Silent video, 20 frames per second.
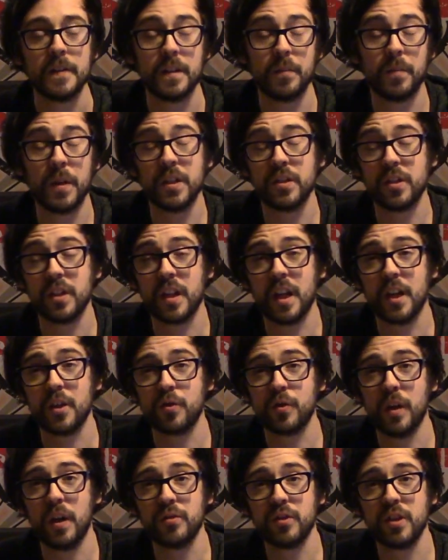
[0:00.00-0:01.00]
basically get
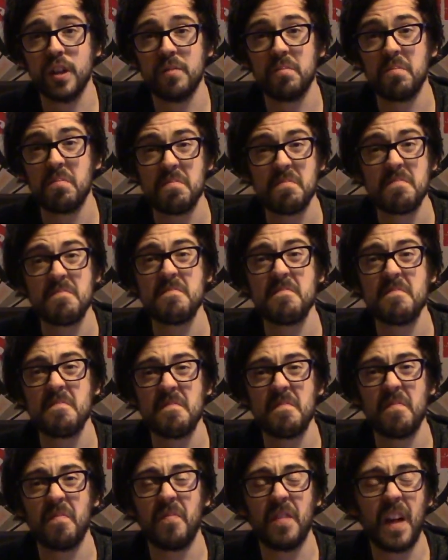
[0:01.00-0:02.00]
Shroud Slam.
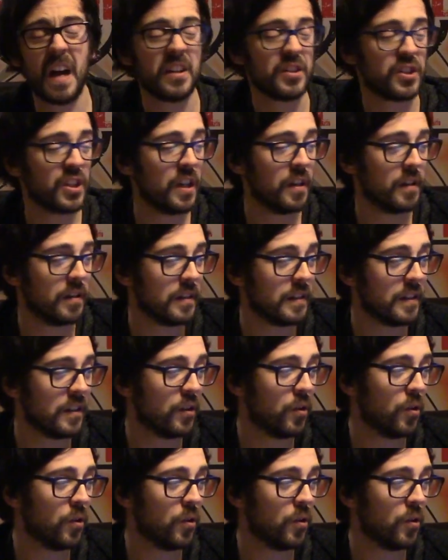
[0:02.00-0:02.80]
That's it.